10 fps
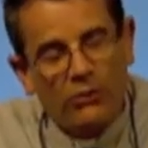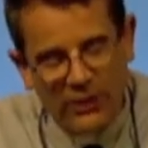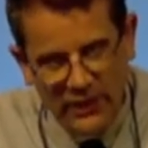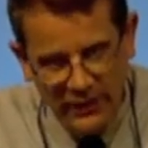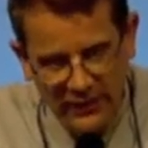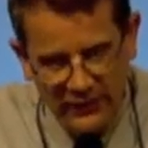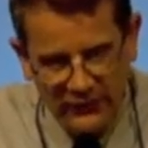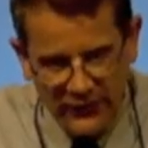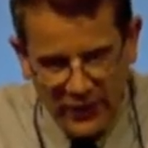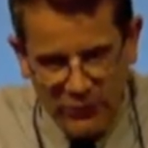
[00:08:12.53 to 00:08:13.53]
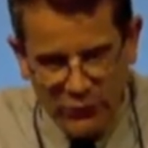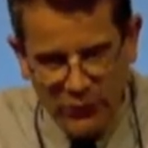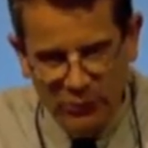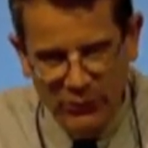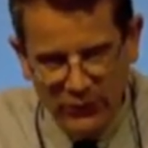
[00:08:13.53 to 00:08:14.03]
We then
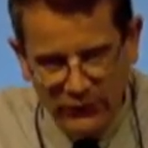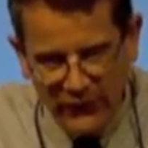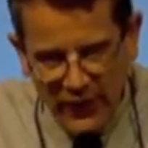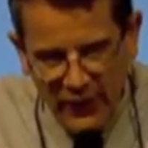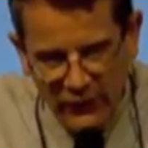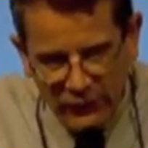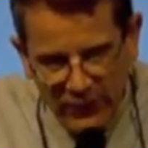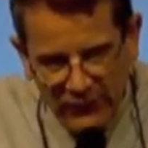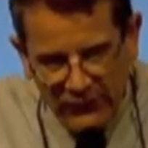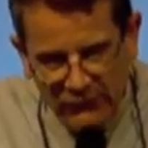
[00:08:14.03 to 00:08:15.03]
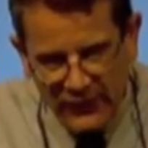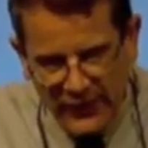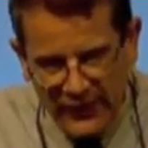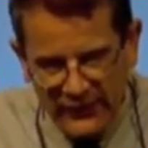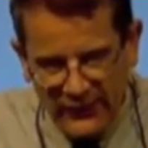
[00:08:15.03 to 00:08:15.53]
propose a
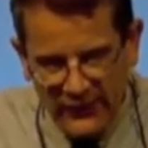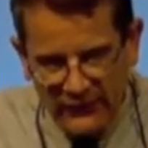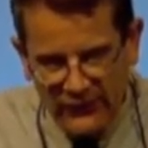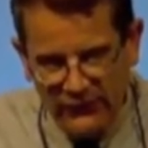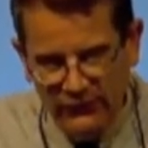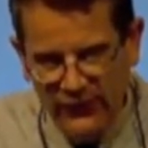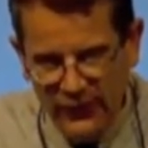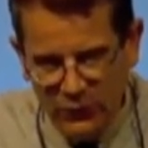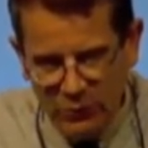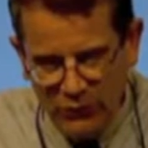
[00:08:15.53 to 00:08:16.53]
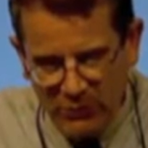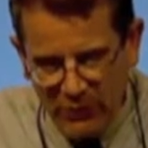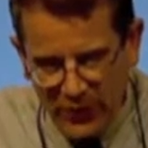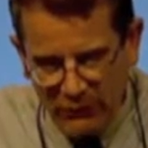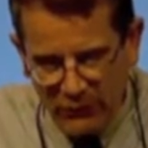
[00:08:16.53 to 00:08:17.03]
specific catechesis to
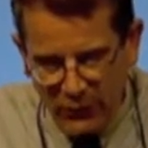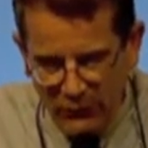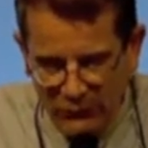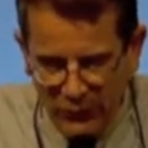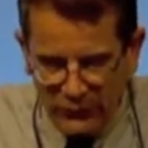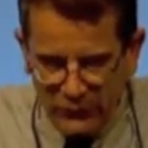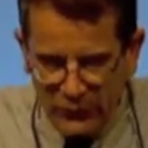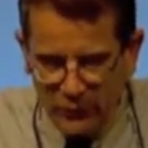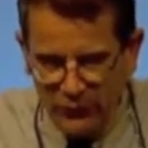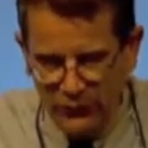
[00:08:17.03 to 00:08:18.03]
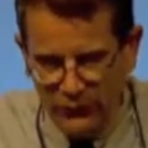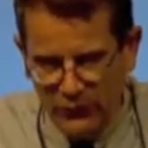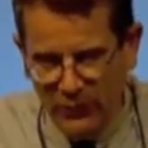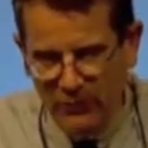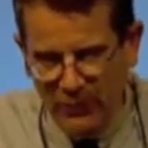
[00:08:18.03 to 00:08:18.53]
prepare for First
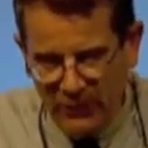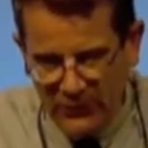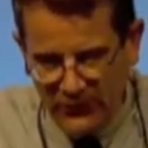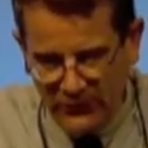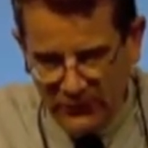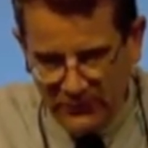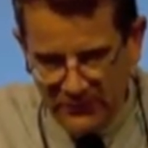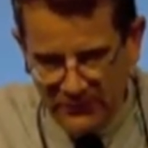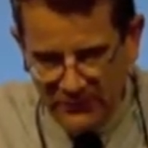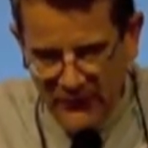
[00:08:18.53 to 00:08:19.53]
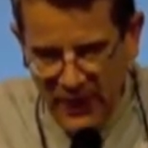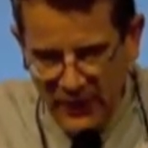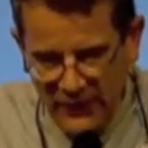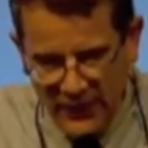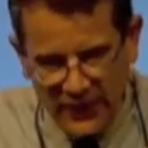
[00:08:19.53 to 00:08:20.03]
Communion or baptism,
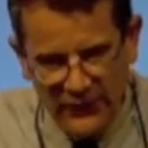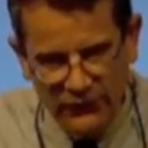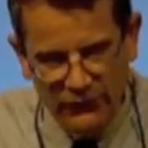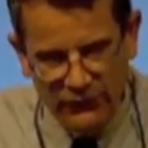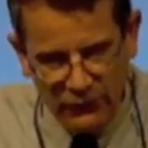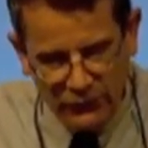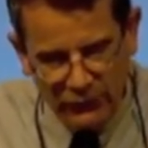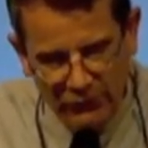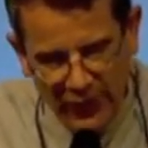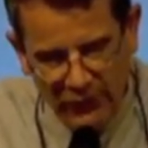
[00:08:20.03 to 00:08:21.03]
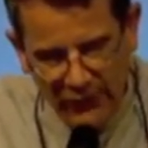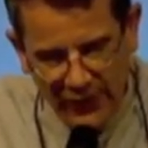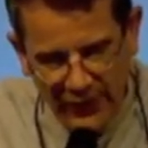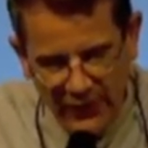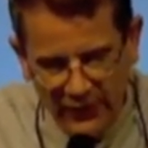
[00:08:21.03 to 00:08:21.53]
in addition to the
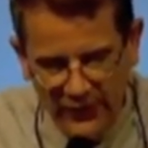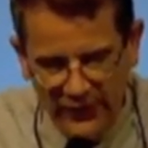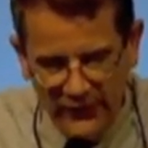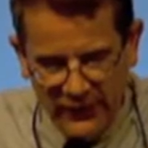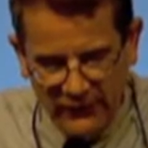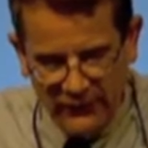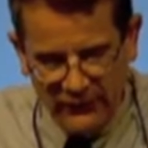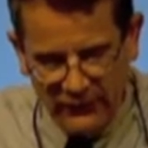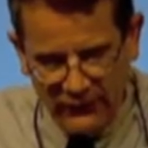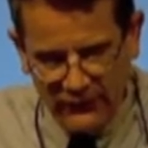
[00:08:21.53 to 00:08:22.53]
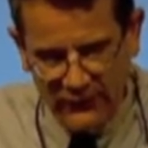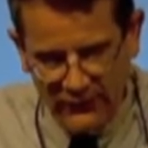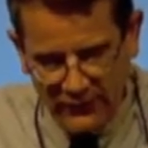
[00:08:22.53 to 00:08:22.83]
regular catechesis.